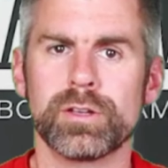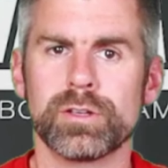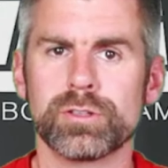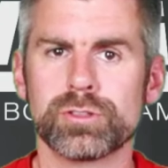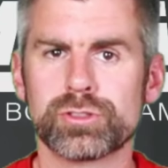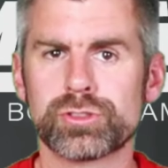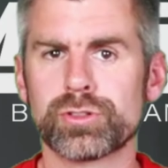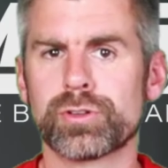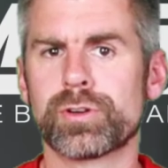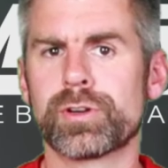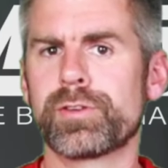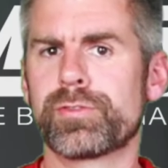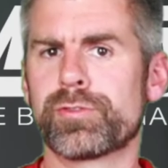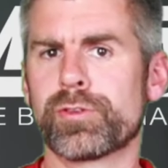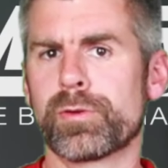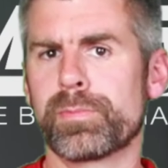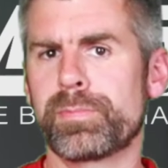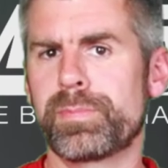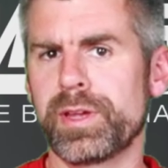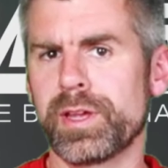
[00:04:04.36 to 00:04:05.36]
Sorry
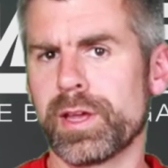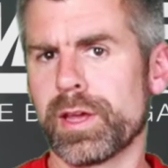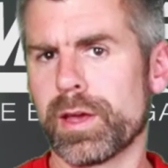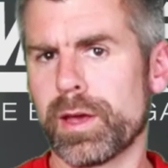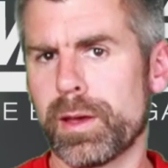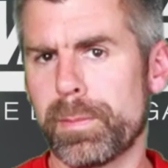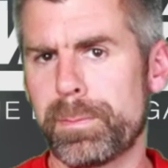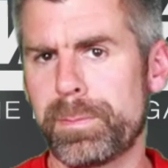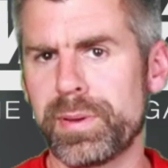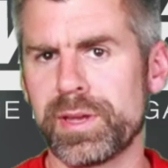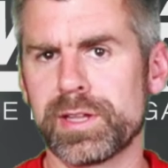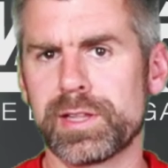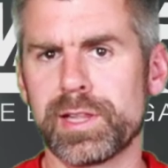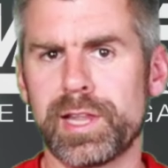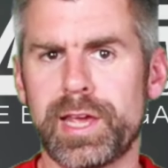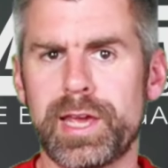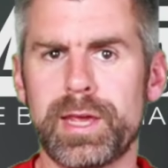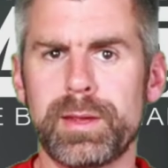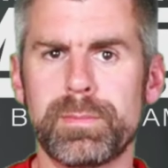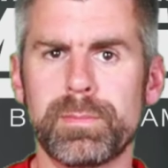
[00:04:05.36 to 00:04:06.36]
for being a bit
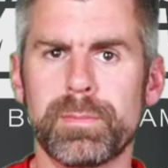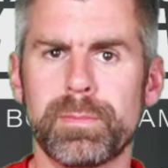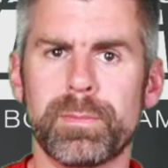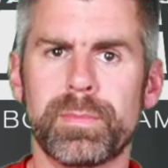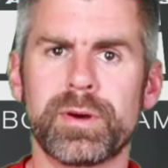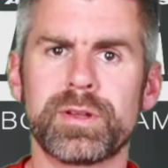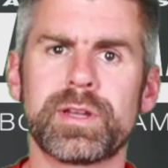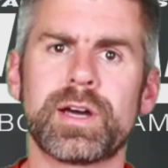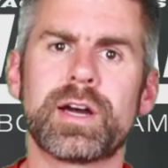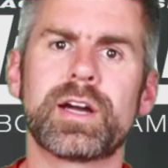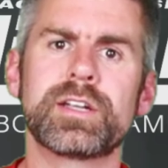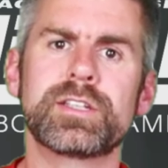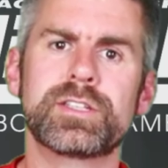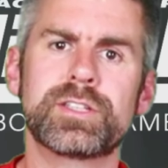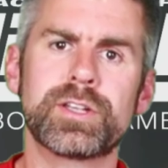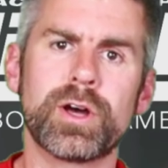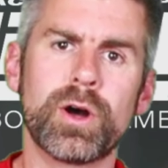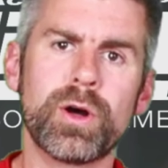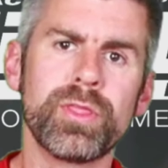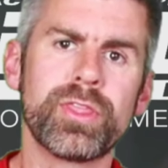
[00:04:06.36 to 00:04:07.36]
lame, but I
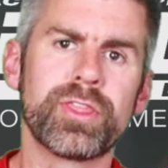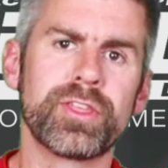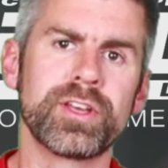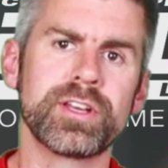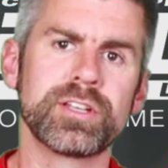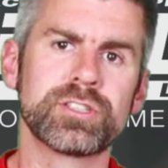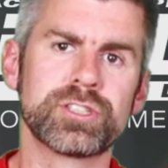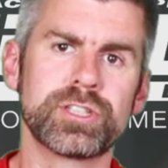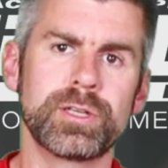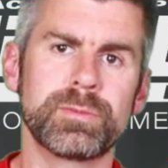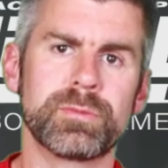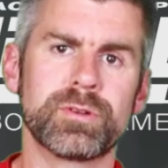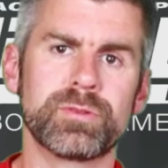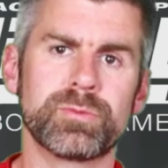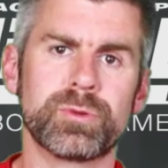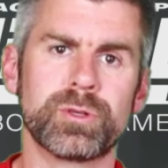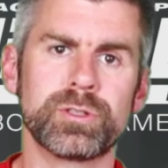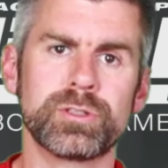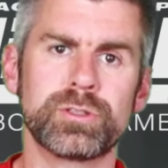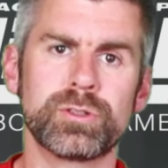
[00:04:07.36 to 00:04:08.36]
don't think CMON
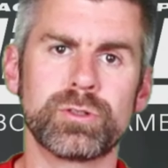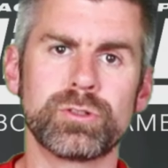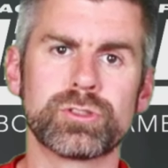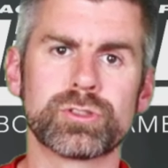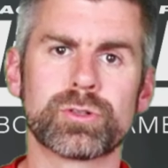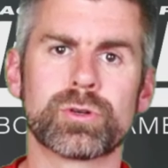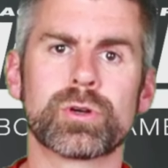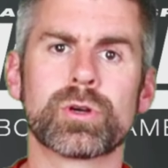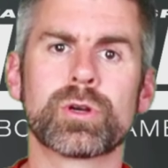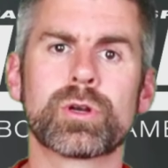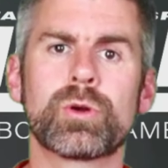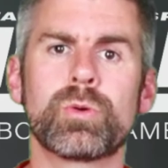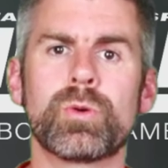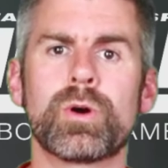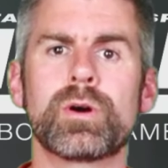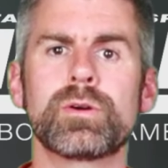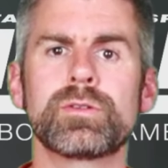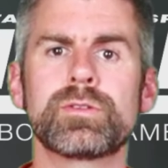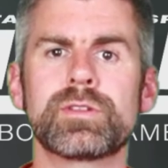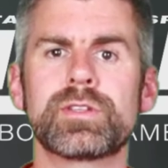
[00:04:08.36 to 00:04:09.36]
will use or
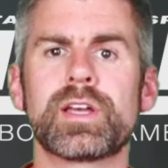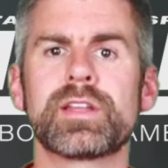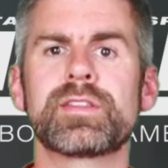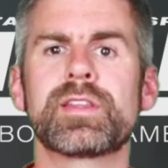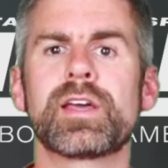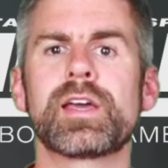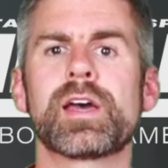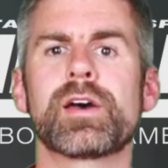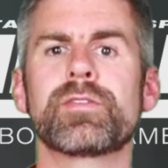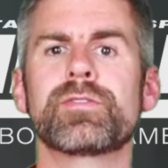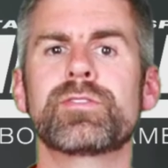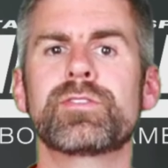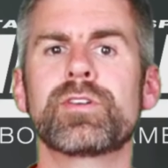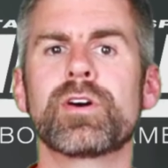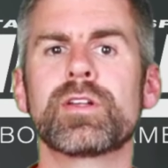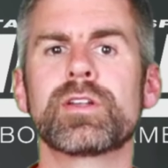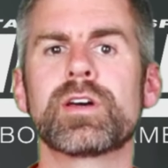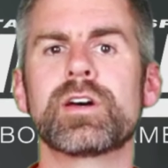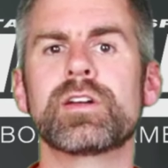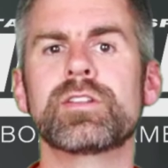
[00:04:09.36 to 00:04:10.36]
quote that they have
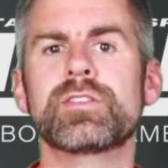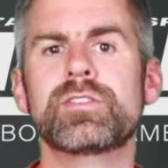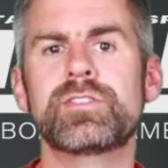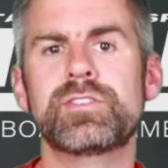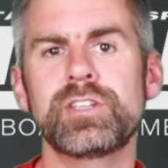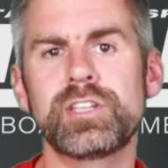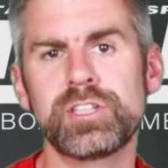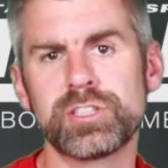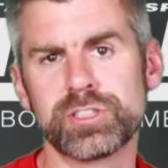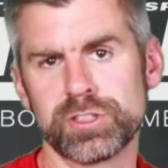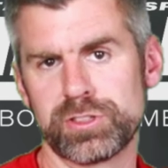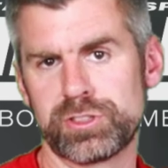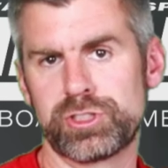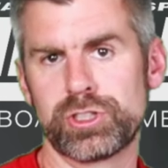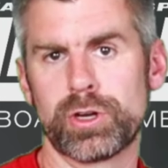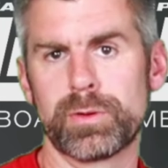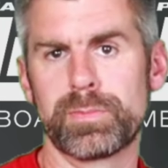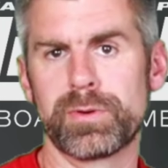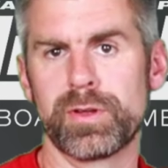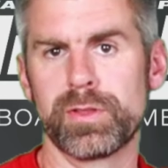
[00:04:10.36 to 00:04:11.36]
done a decent
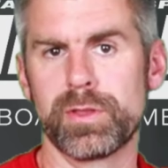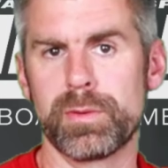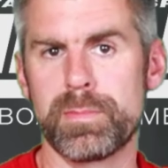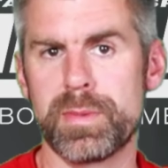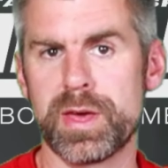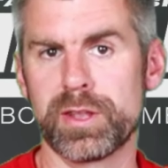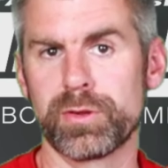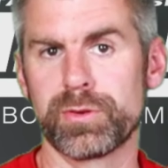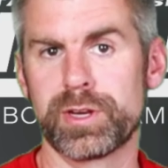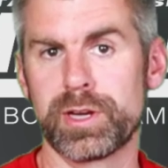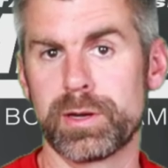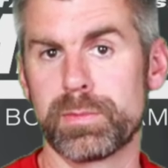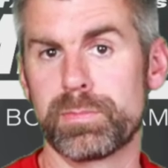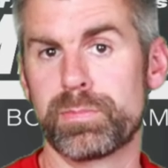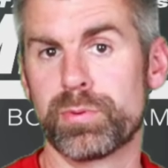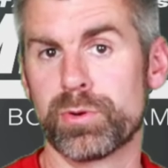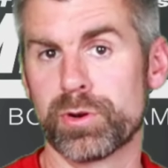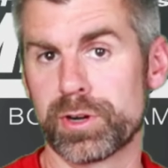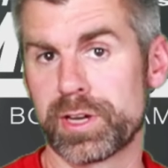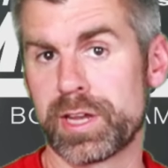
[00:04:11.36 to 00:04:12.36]
job on the Metal Gear
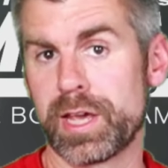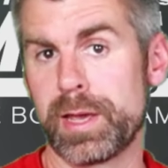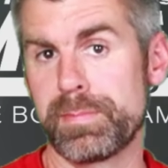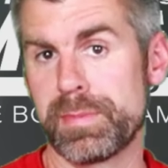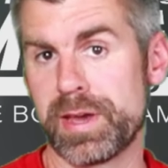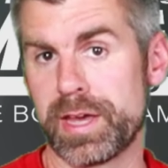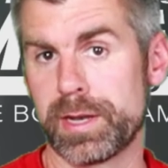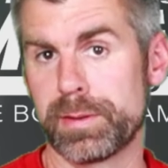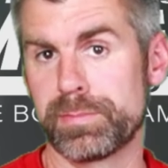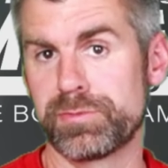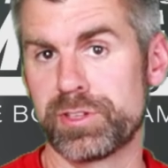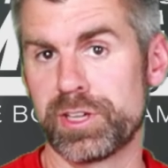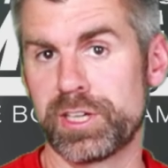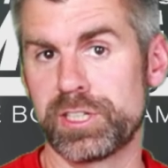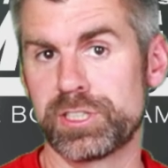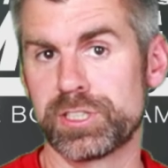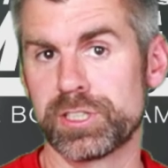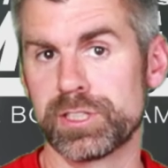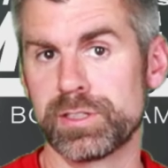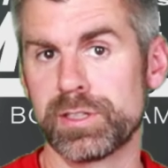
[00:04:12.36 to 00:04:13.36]
board game
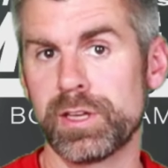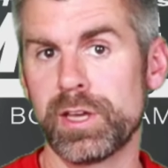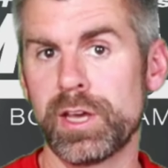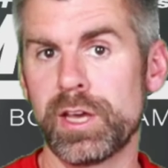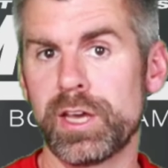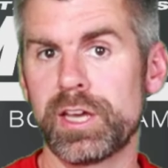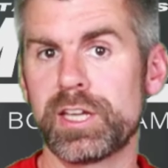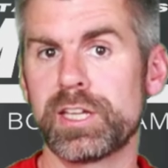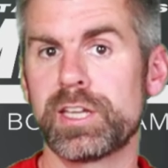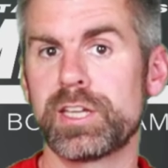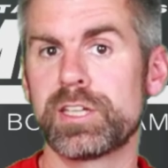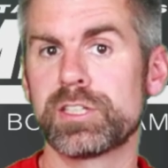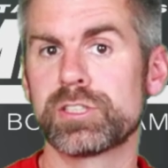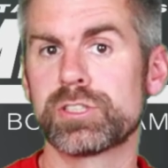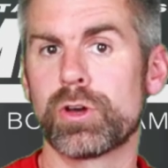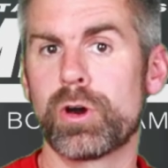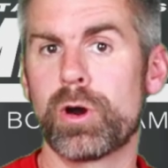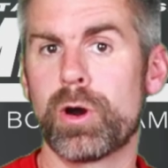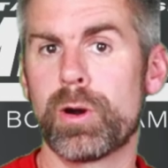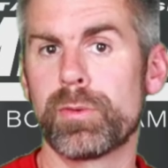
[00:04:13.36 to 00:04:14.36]
adaptation. It is
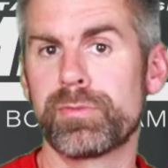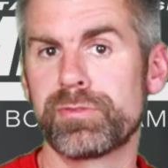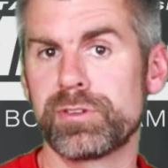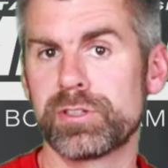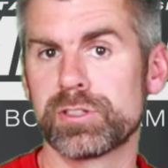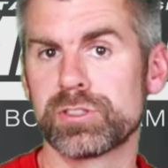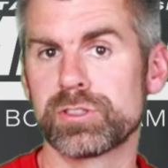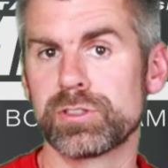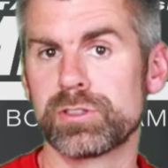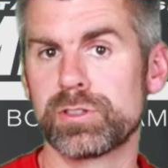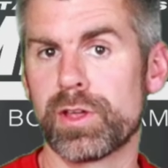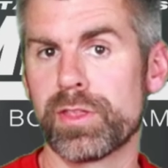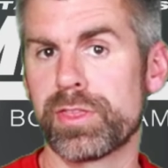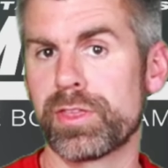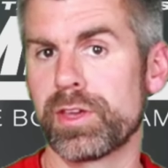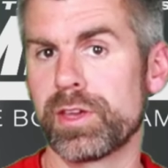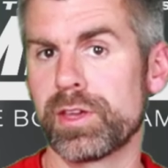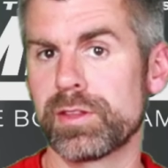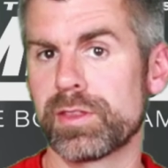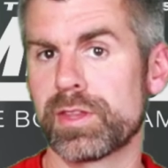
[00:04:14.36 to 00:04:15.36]
obvious
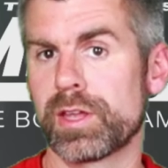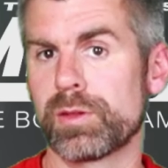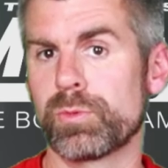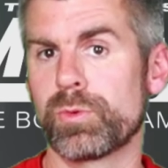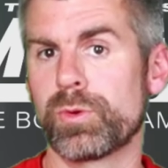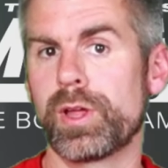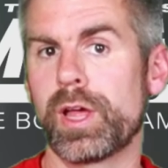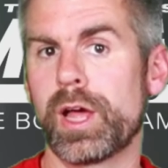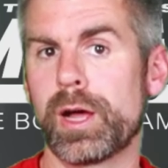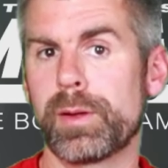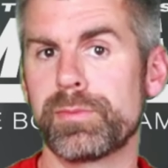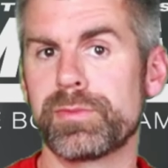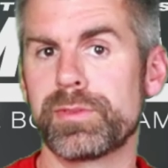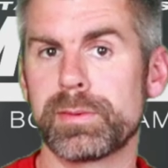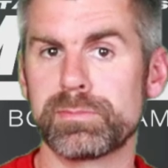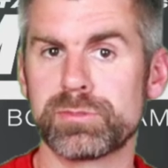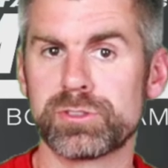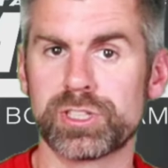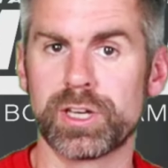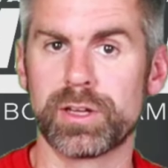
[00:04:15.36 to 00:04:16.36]
nothing that will help
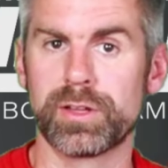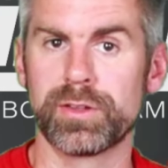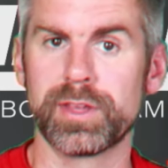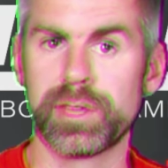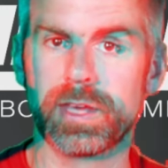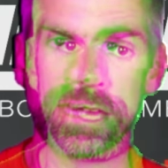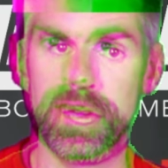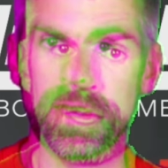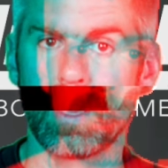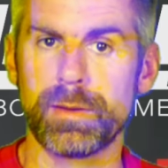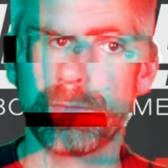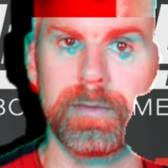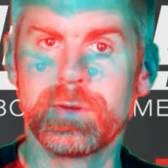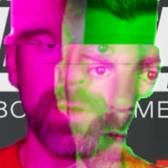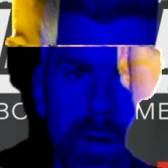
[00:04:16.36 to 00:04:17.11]
them sell the game.